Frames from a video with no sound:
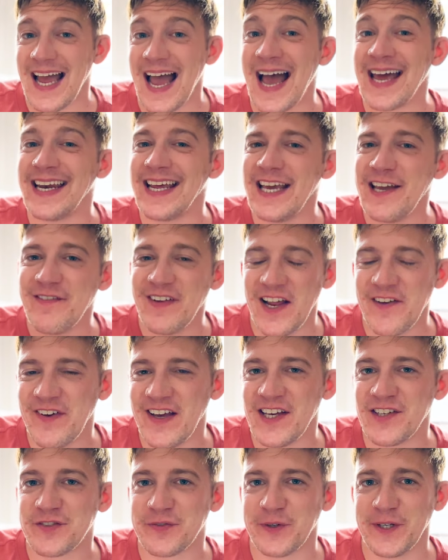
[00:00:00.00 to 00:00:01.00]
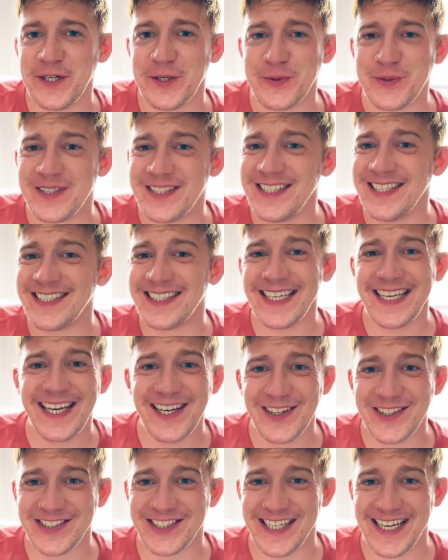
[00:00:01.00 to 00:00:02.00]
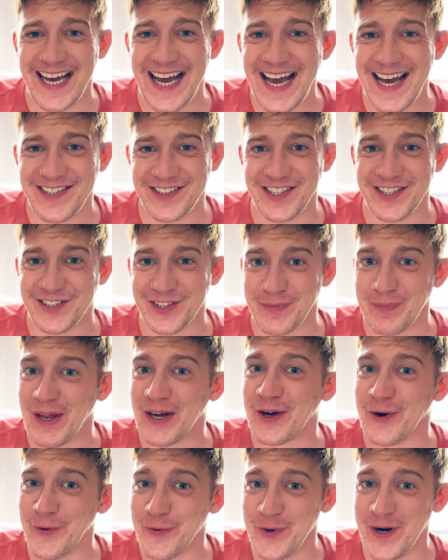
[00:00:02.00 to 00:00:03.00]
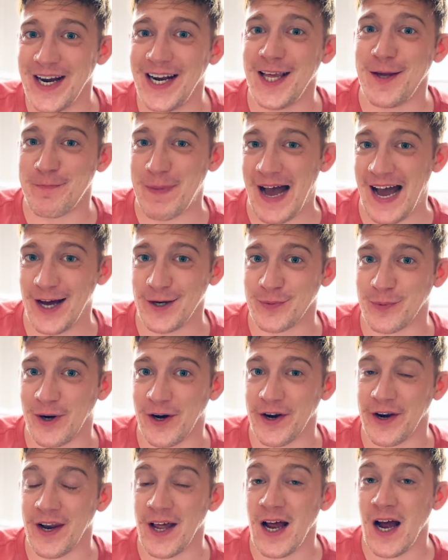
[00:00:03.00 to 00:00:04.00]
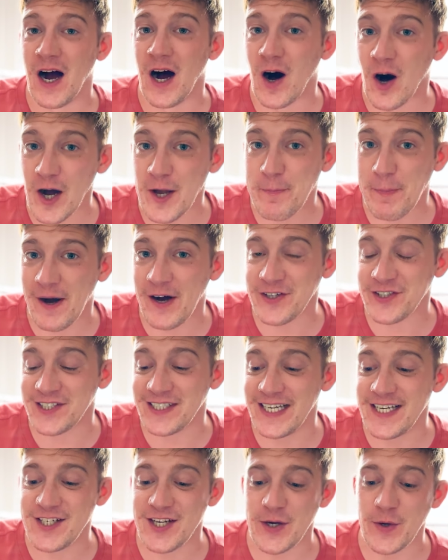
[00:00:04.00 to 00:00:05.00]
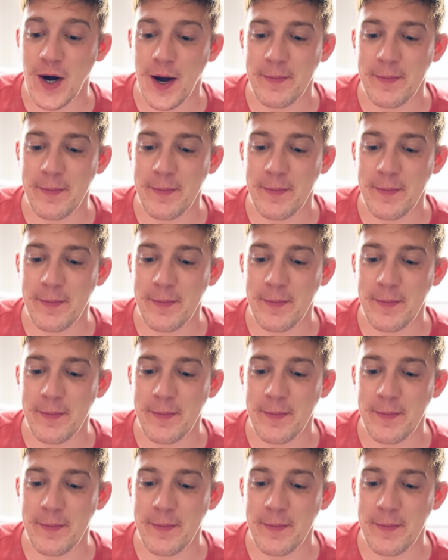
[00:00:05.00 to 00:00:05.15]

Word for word: And even if it is real, do you think it looks like a hair system, like a really bad one? I personally do.